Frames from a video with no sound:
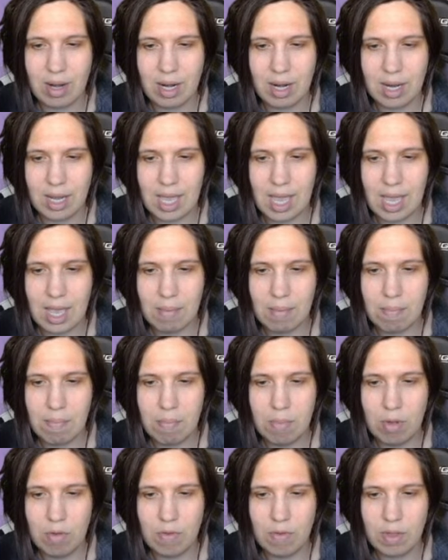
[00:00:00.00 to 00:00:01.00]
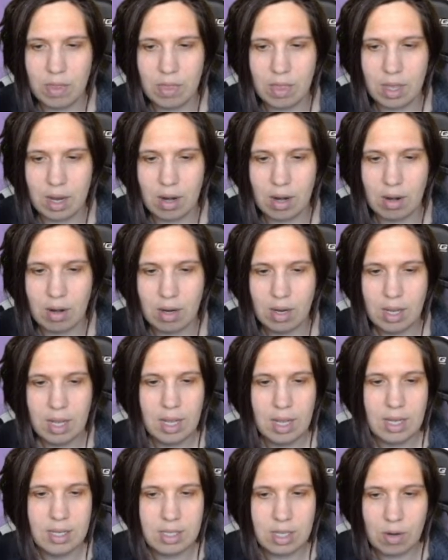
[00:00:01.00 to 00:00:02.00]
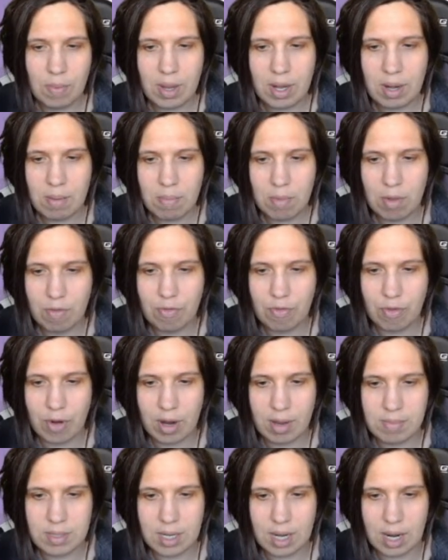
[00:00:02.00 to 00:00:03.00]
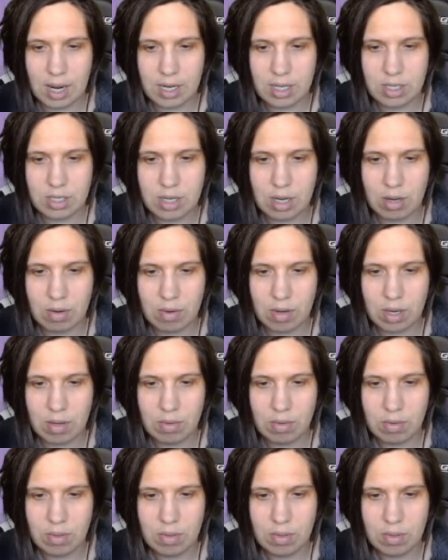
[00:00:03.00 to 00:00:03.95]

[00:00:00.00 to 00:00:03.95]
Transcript: I can't move it there. Is there a way to move frames and I just don't know?